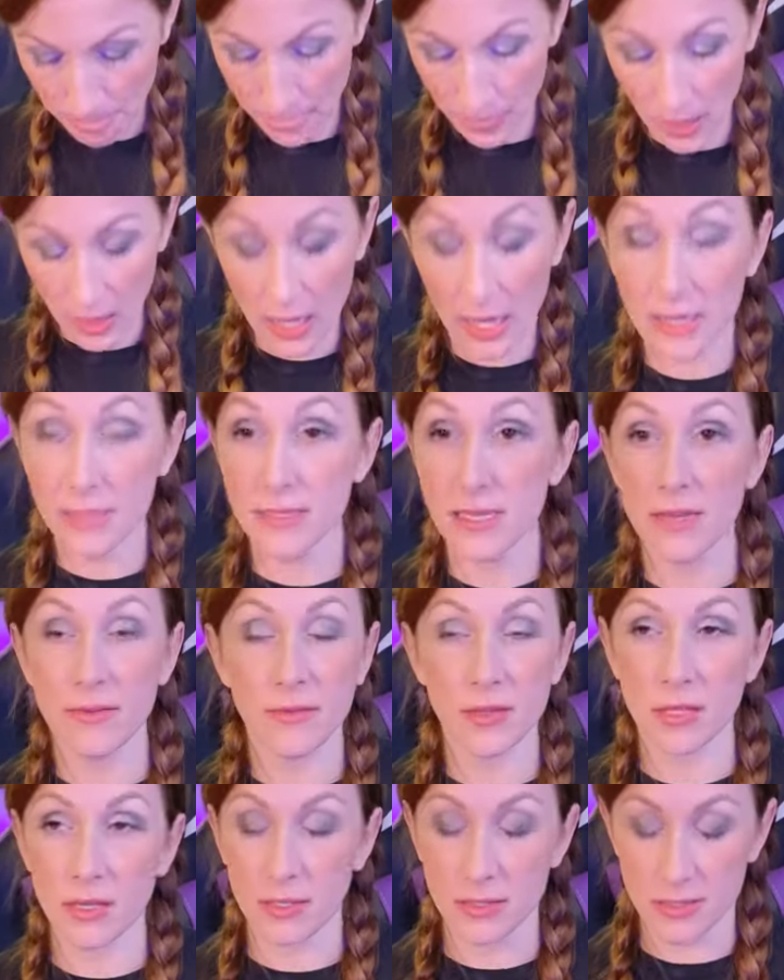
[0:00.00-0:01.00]
I save a
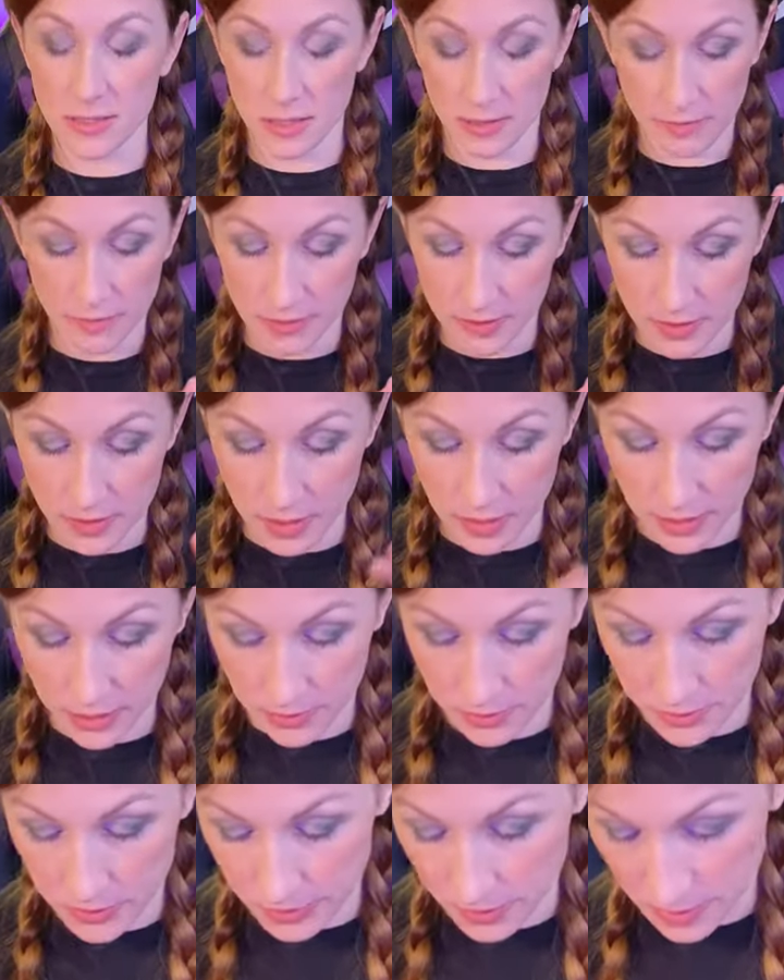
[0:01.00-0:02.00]
lot of stuff. It's, I know
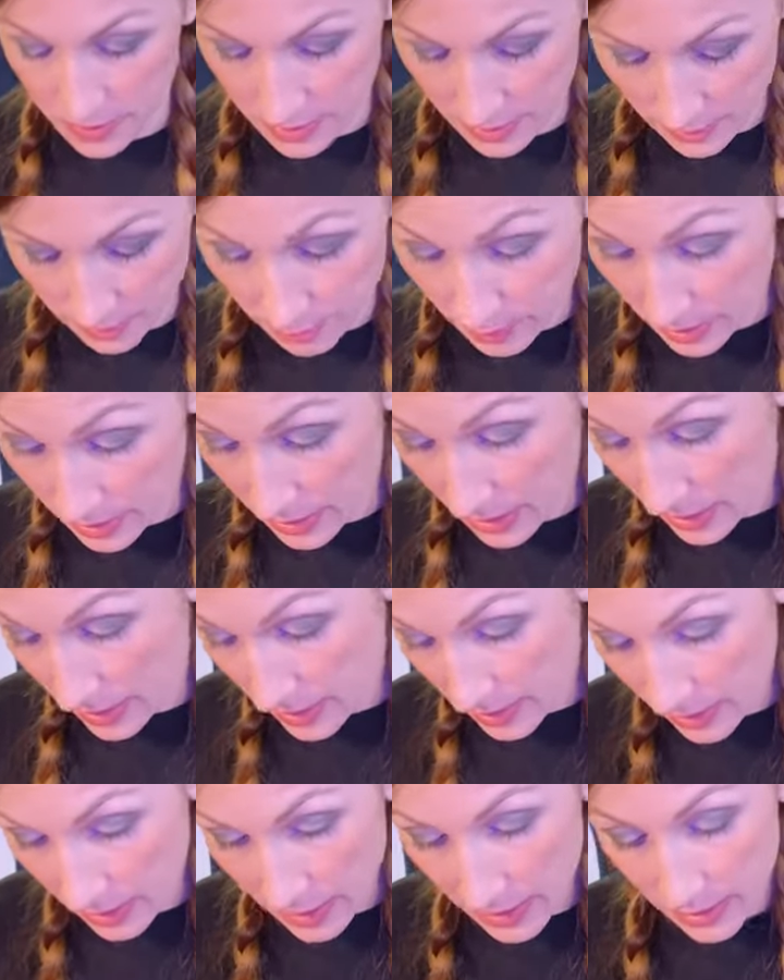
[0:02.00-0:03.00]
it's crazy, but I,
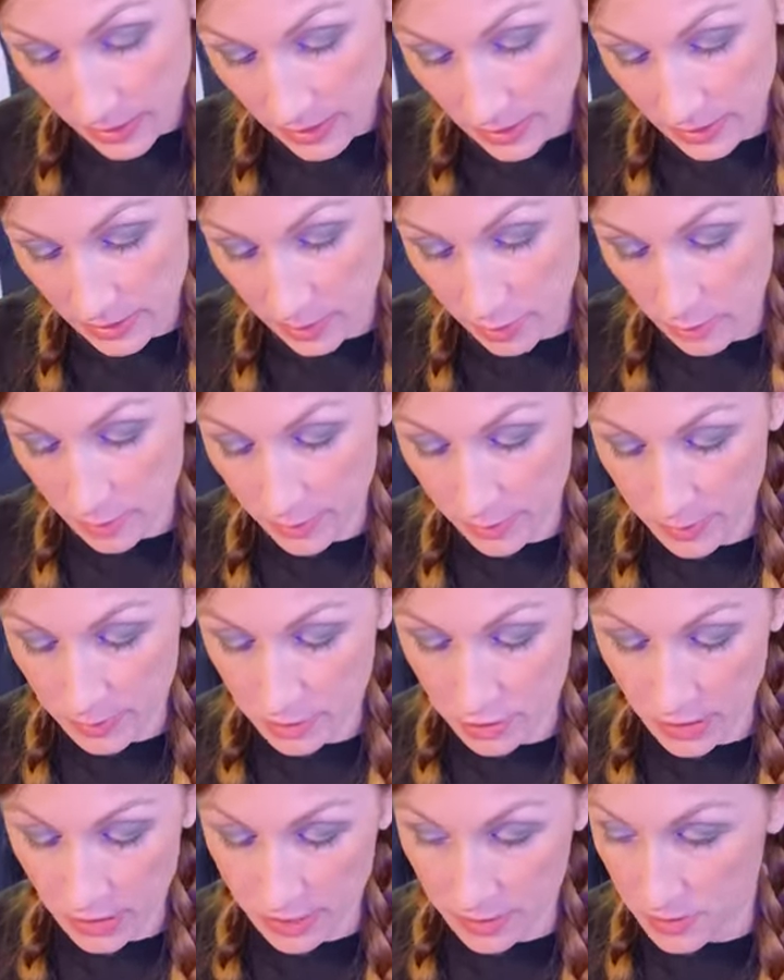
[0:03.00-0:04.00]
I like other people to
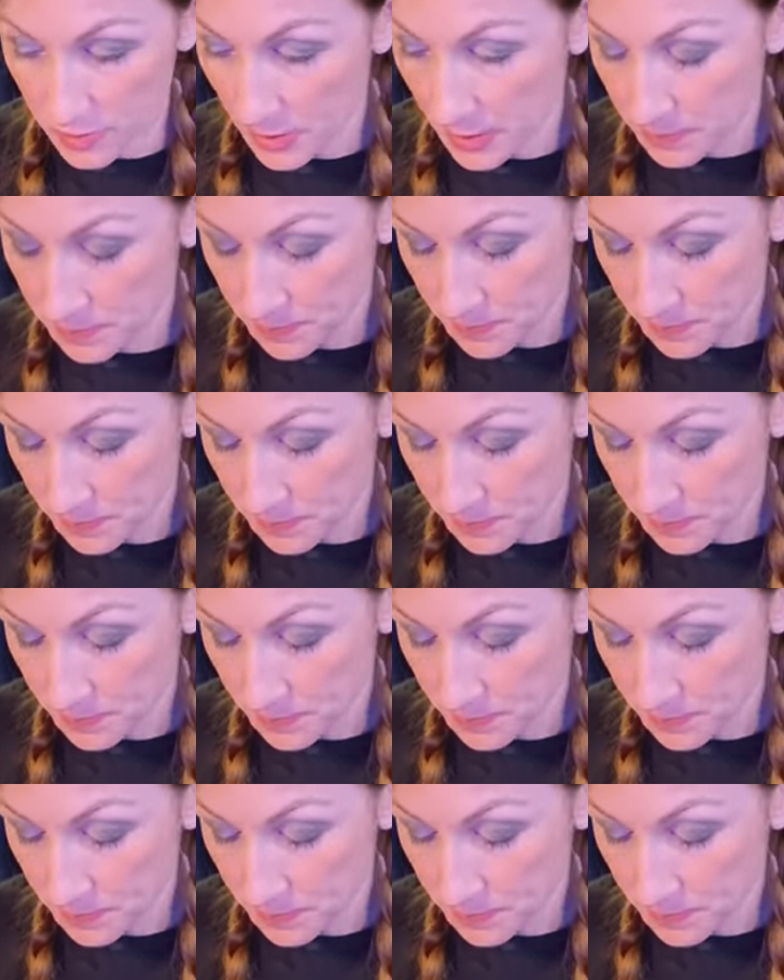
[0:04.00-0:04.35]
try it as well.